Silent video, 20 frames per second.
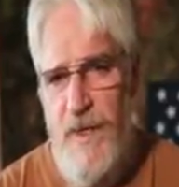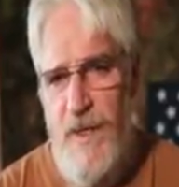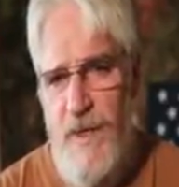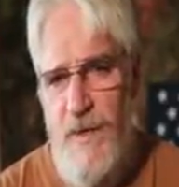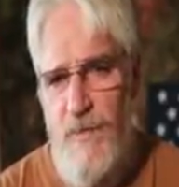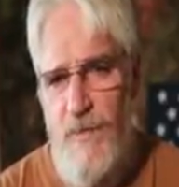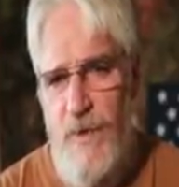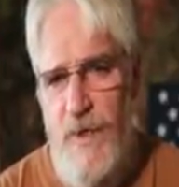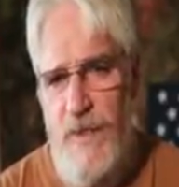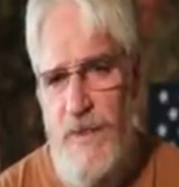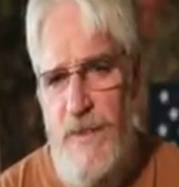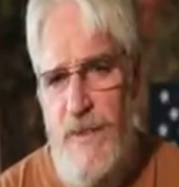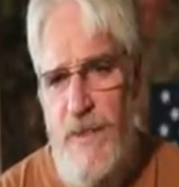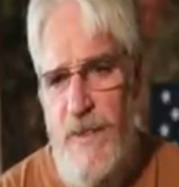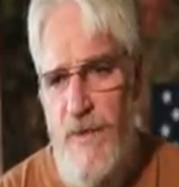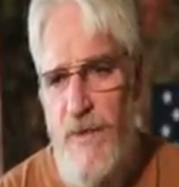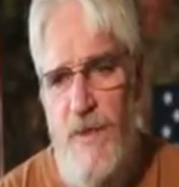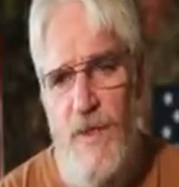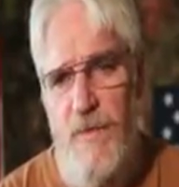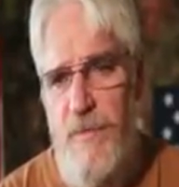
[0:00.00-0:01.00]
in what
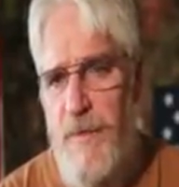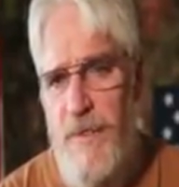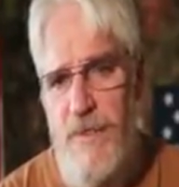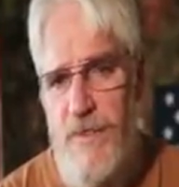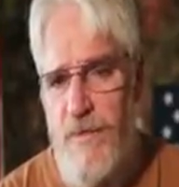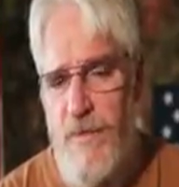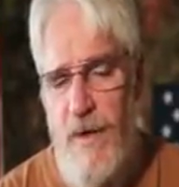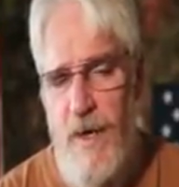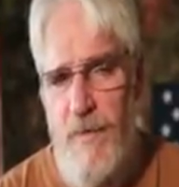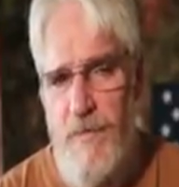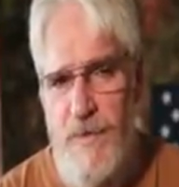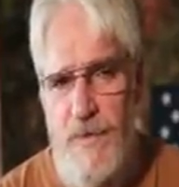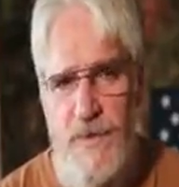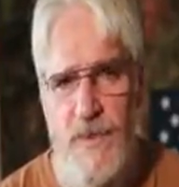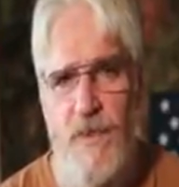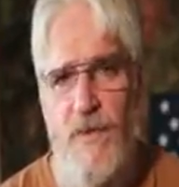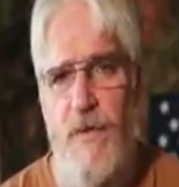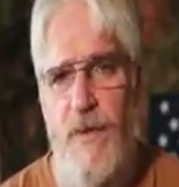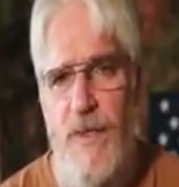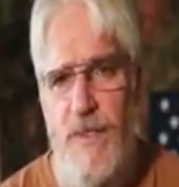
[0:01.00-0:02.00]
can only be described as
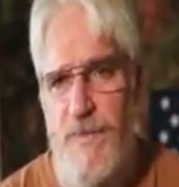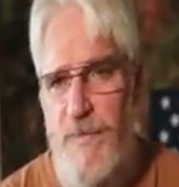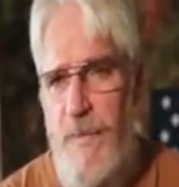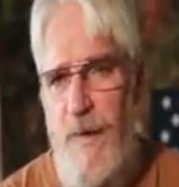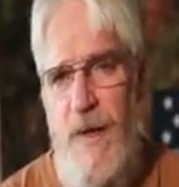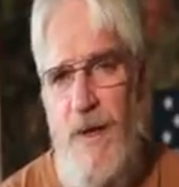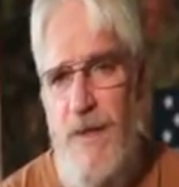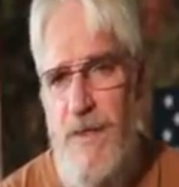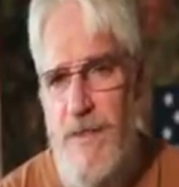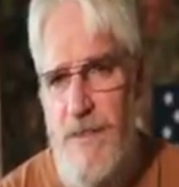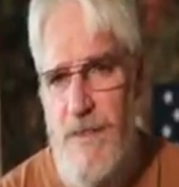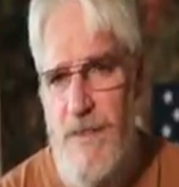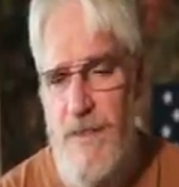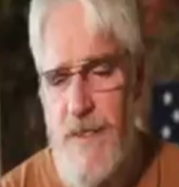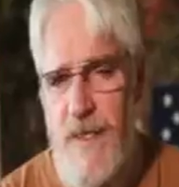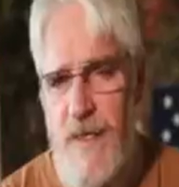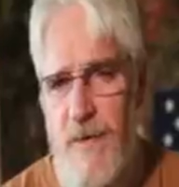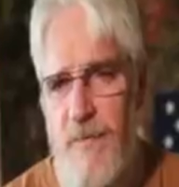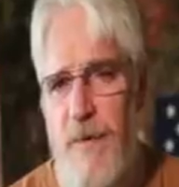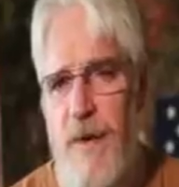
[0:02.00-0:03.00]
the greatest Ponzi
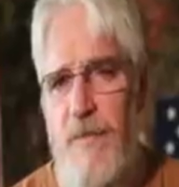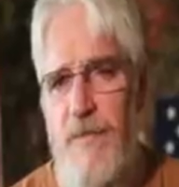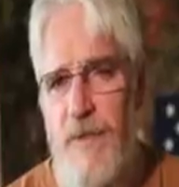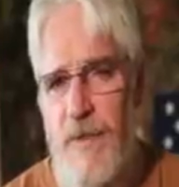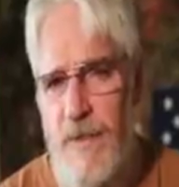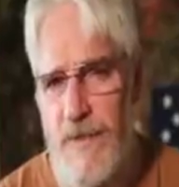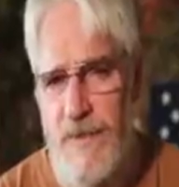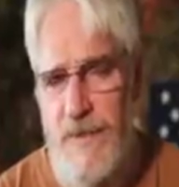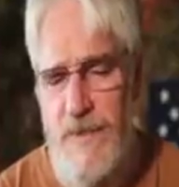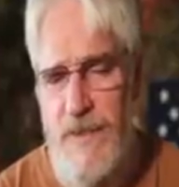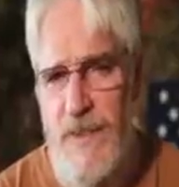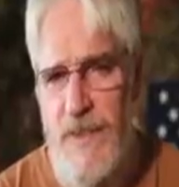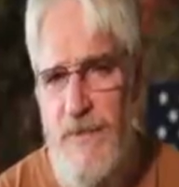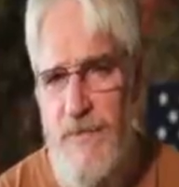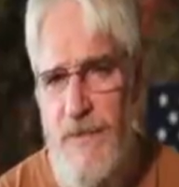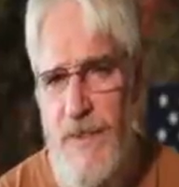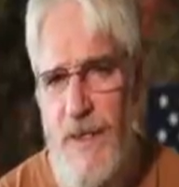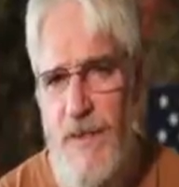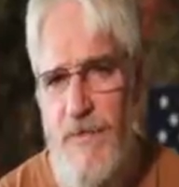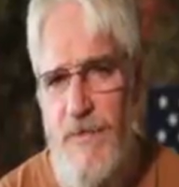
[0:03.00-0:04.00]
scheme ever
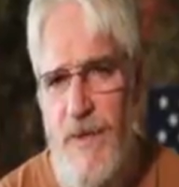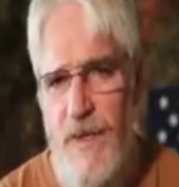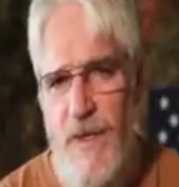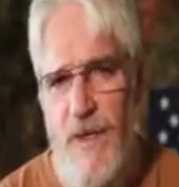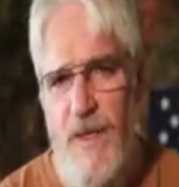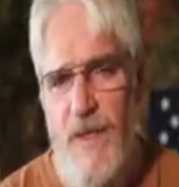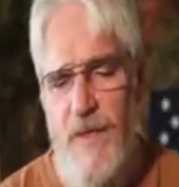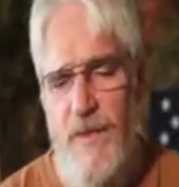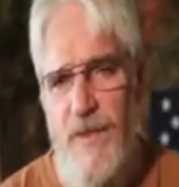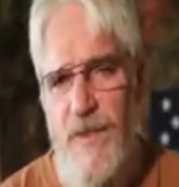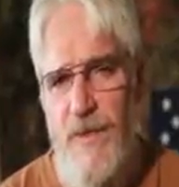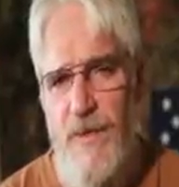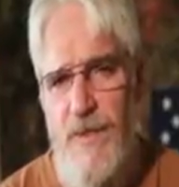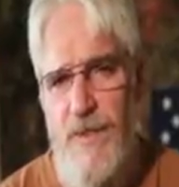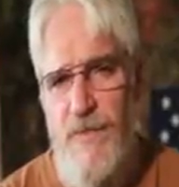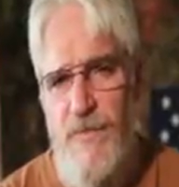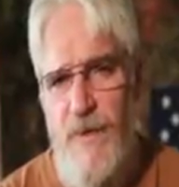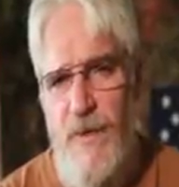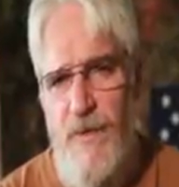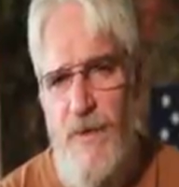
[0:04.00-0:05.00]
conceived of, the
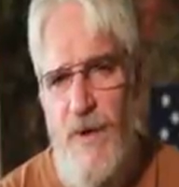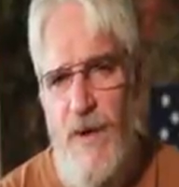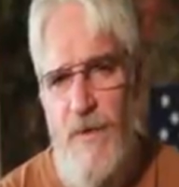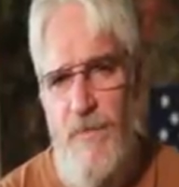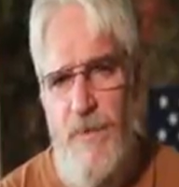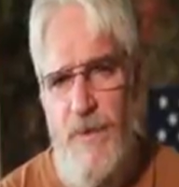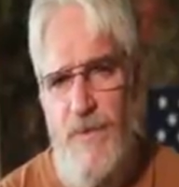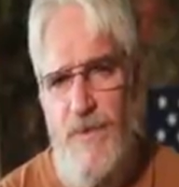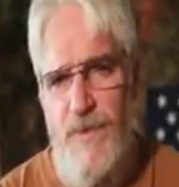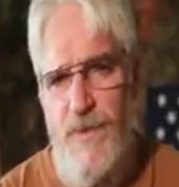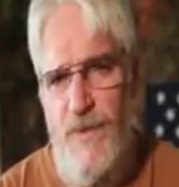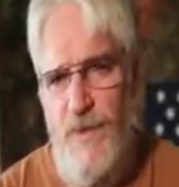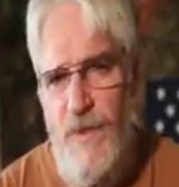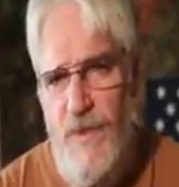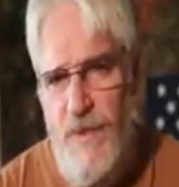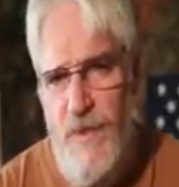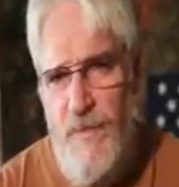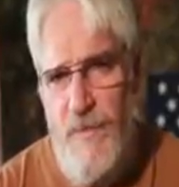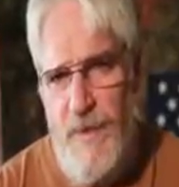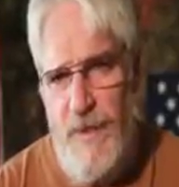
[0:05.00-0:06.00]
U.S. federal government
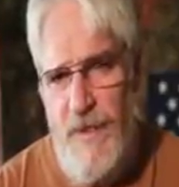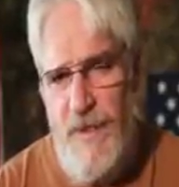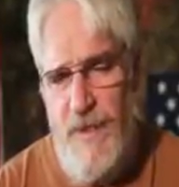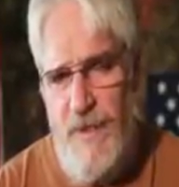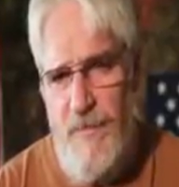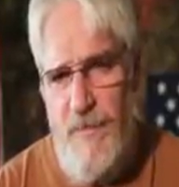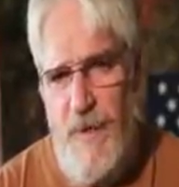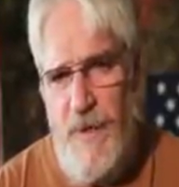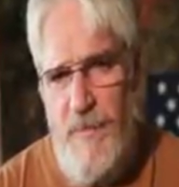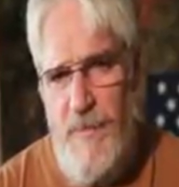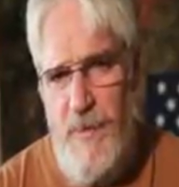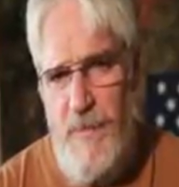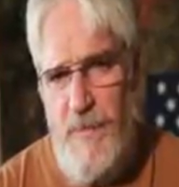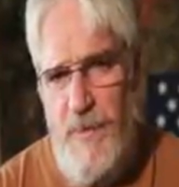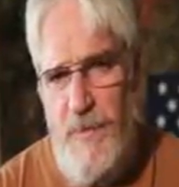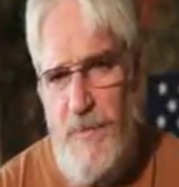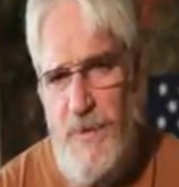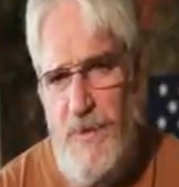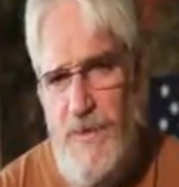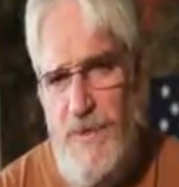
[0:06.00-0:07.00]
took the money of the baby
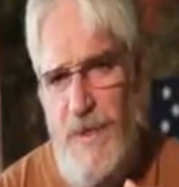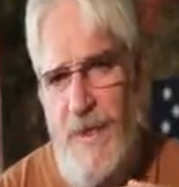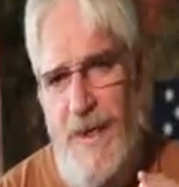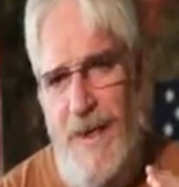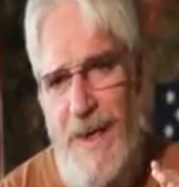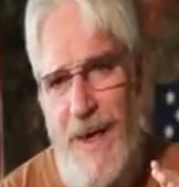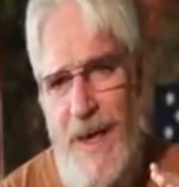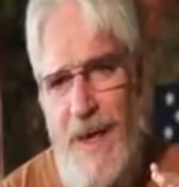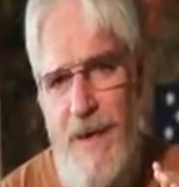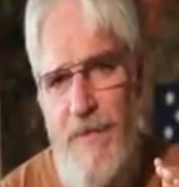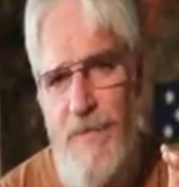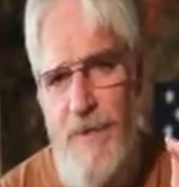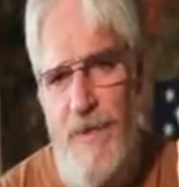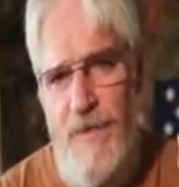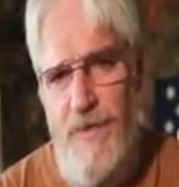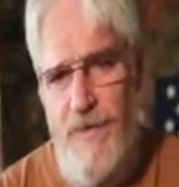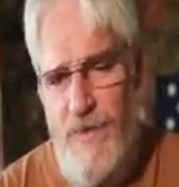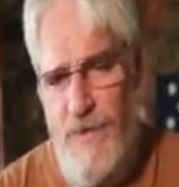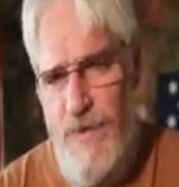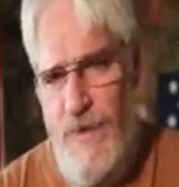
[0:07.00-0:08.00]
boomers, gave it